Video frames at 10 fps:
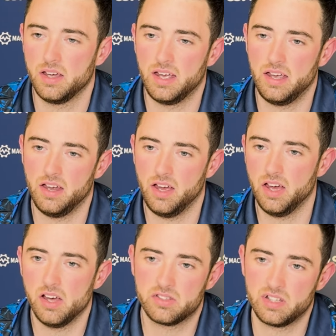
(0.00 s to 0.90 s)
it
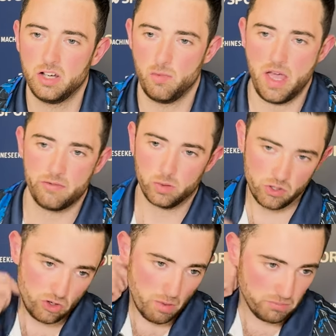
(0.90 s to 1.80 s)
hurts a little bit. Everyone
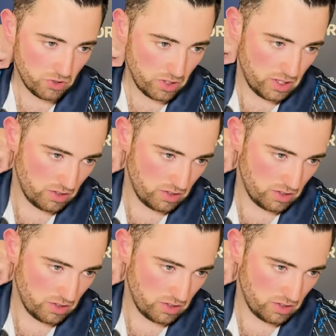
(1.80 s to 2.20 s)
jumps on it.